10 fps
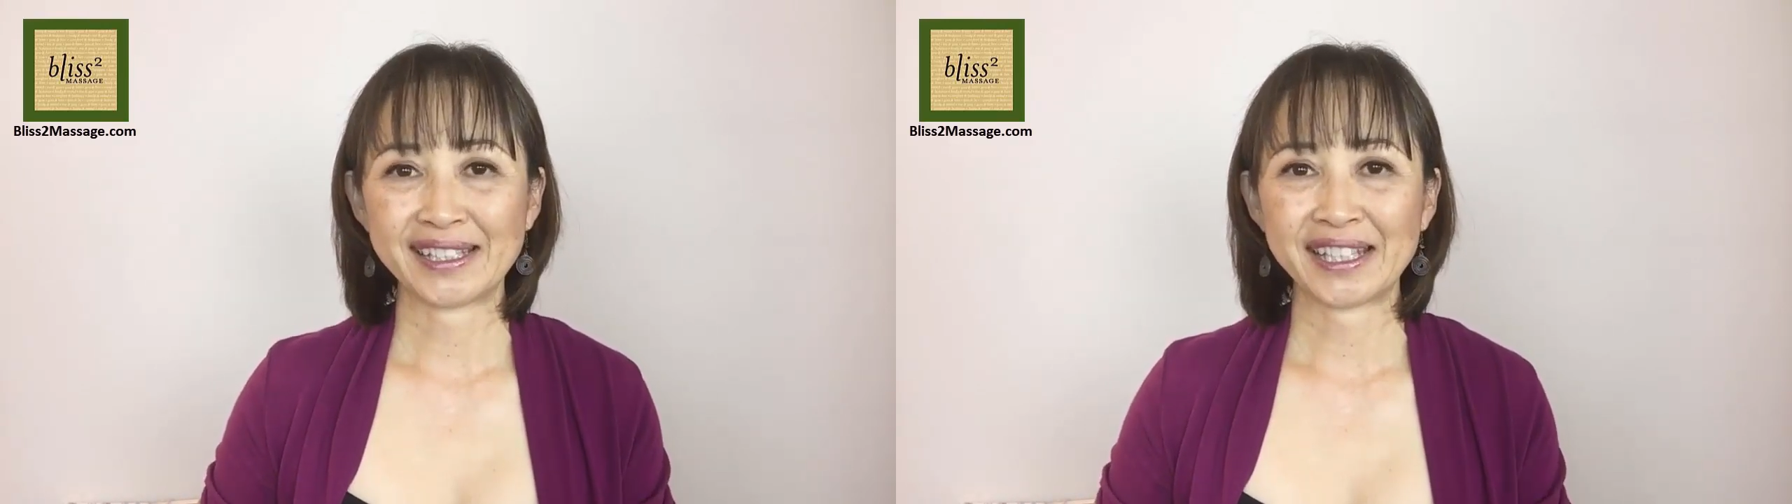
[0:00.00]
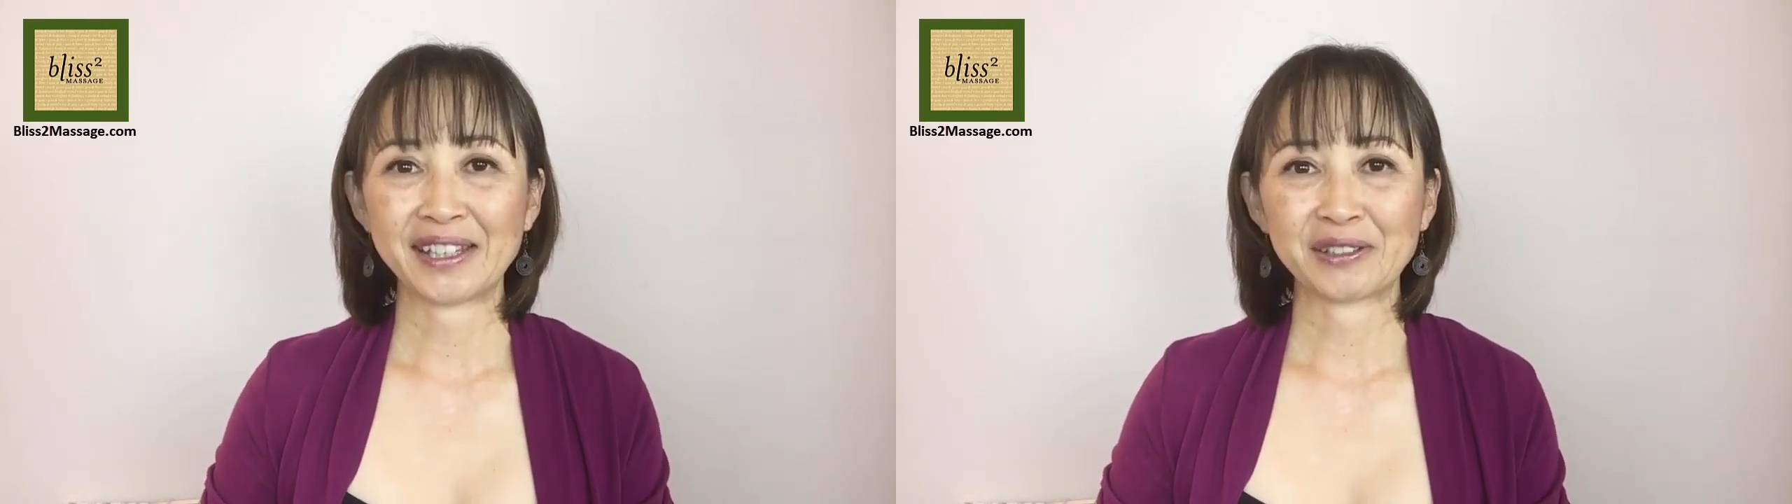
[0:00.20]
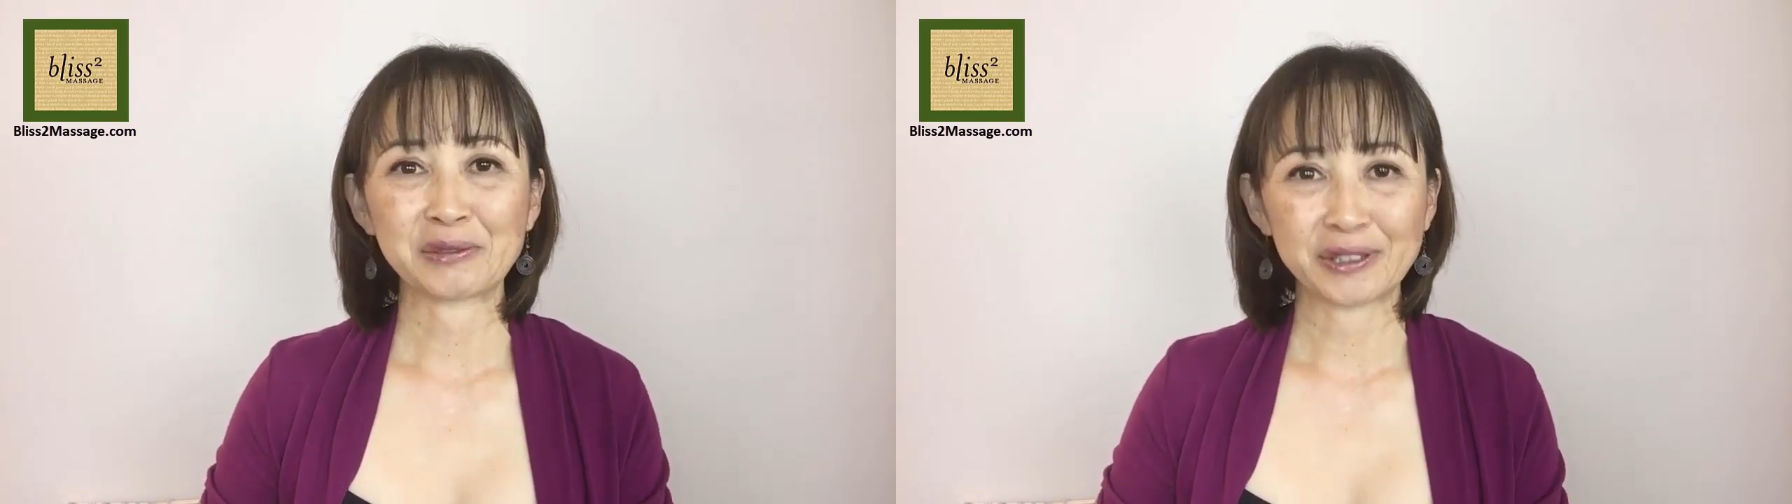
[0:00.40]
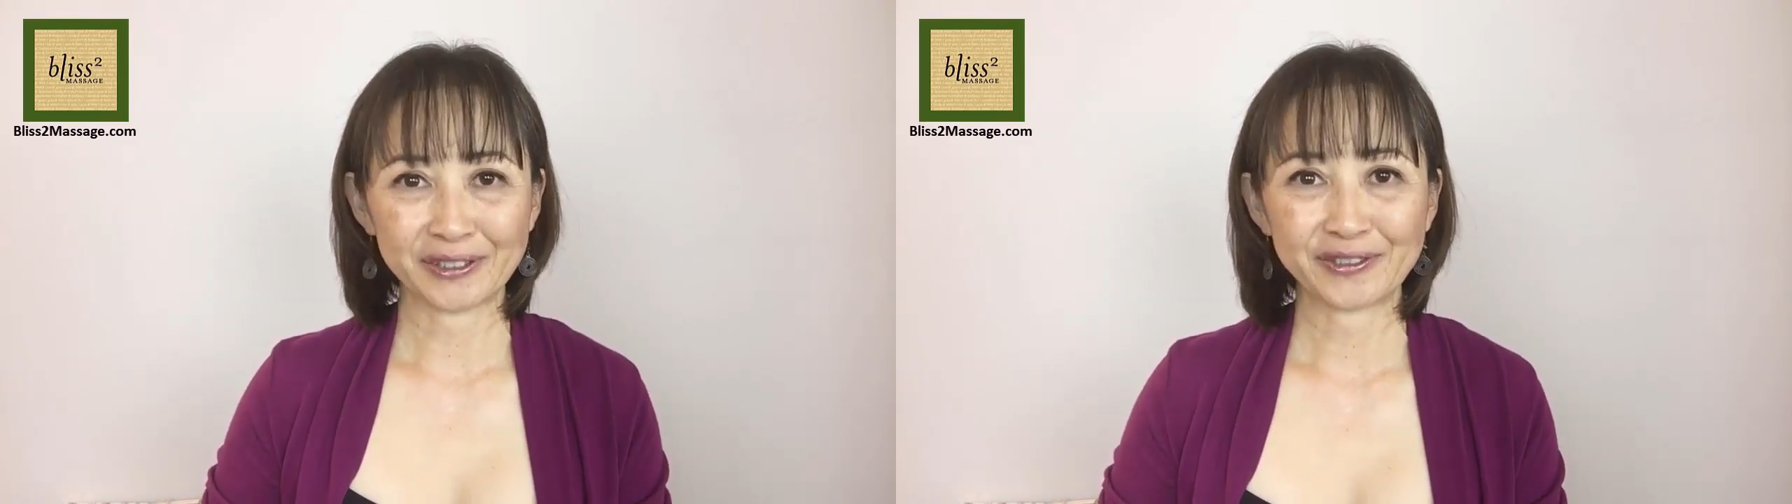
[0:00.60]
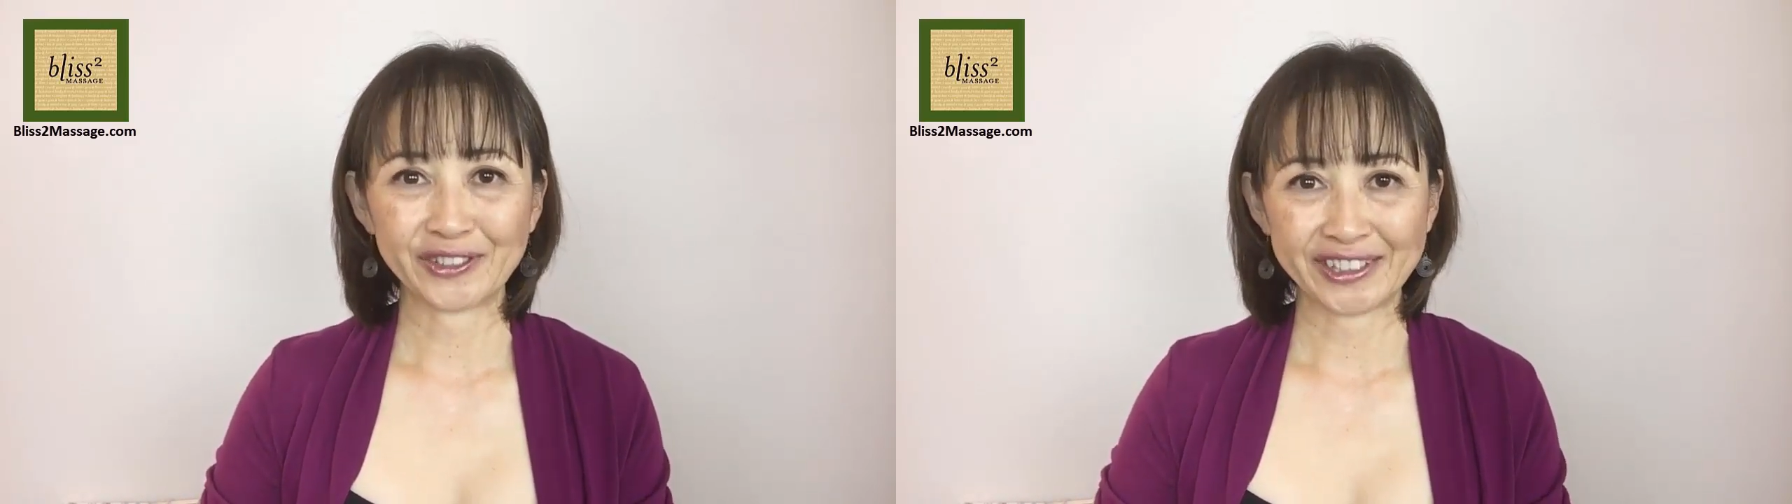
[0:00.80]
take your word
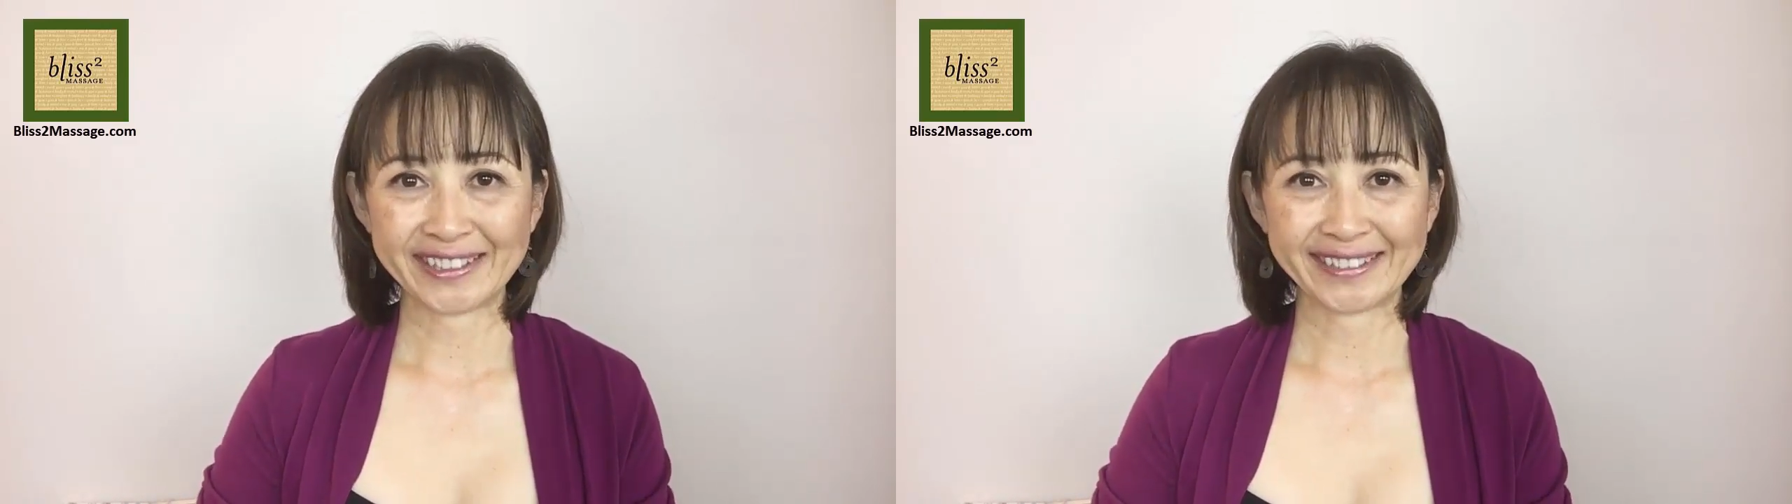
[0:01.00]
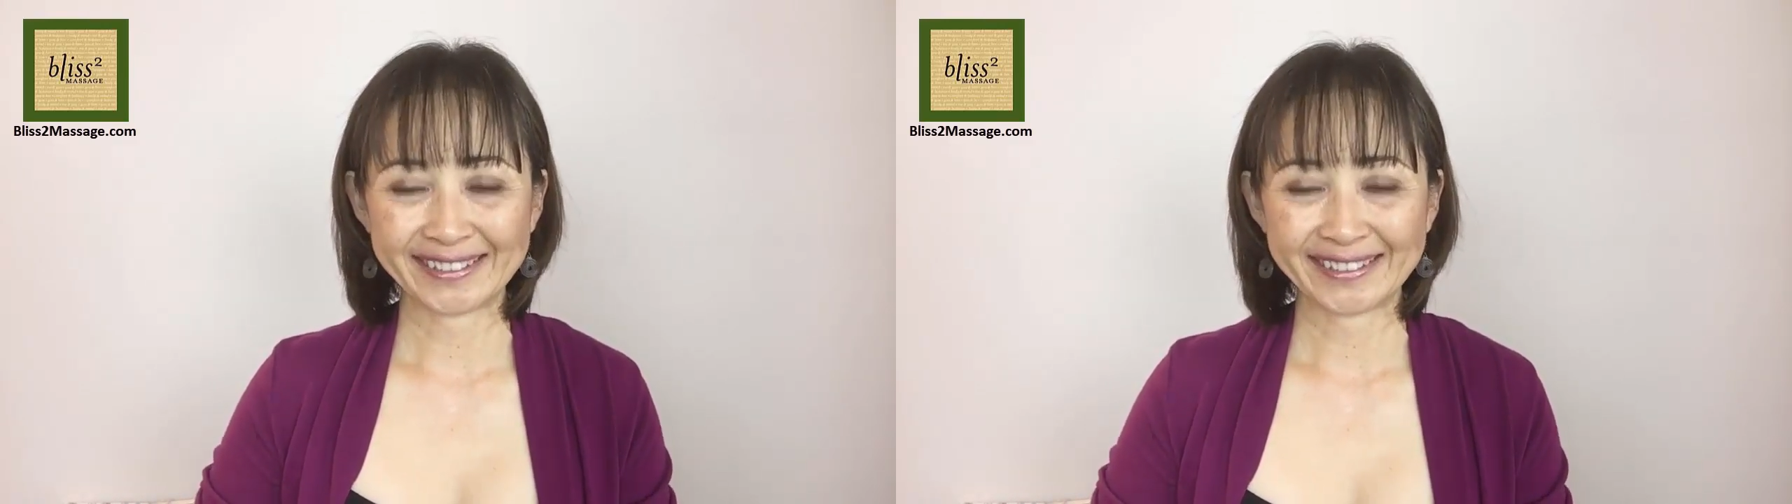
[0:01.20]
for it.